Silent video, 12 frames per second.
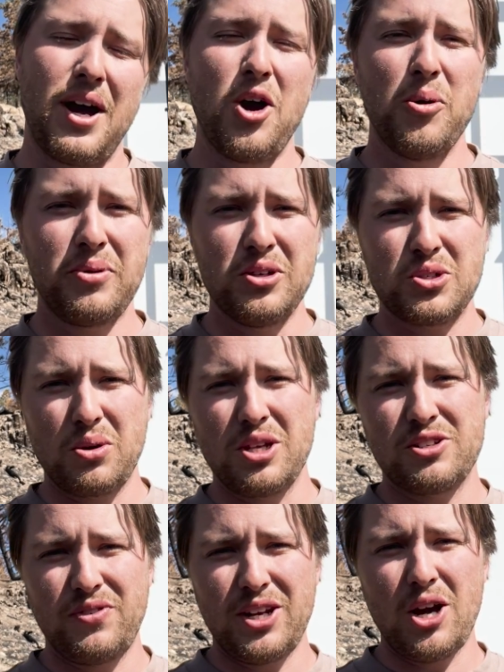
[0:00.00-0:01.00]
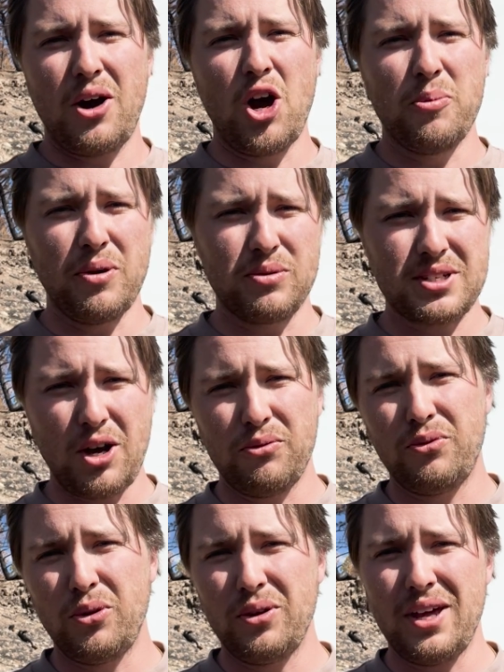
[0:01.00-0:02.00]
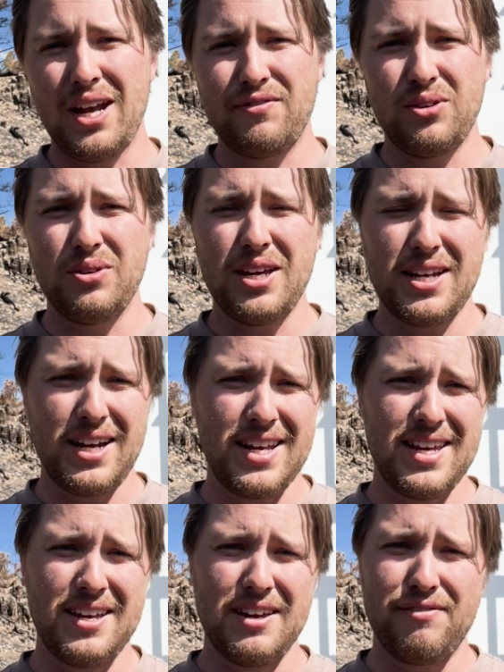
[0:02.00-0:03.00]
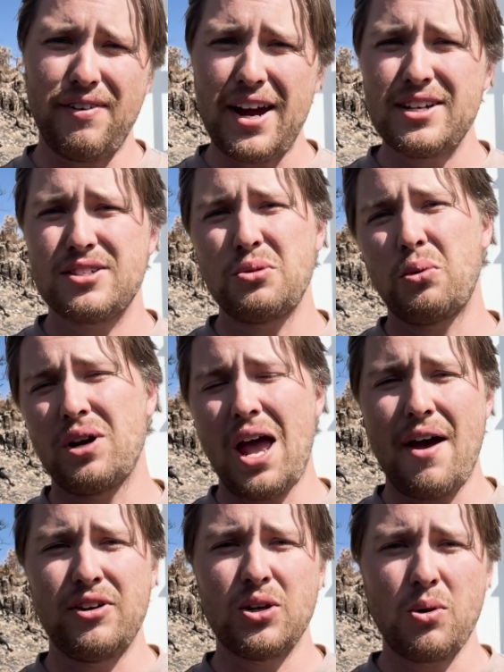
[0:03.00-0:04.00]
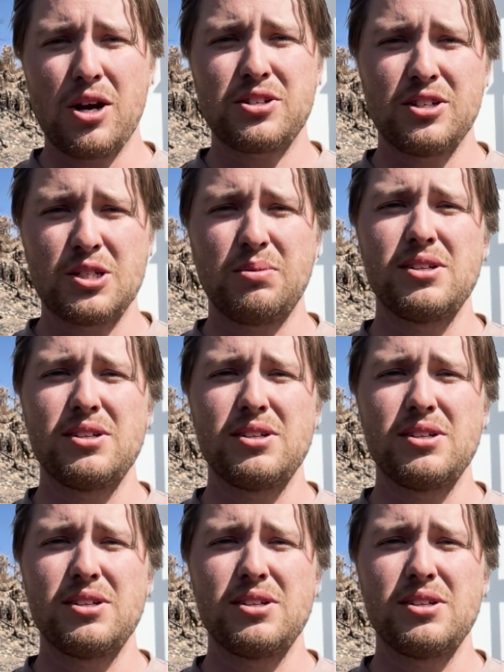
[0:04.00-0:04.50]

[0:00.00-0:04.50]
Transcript: I hope you enjoyed this video. I hope it was helpful, and if you need any advice or you have any questions,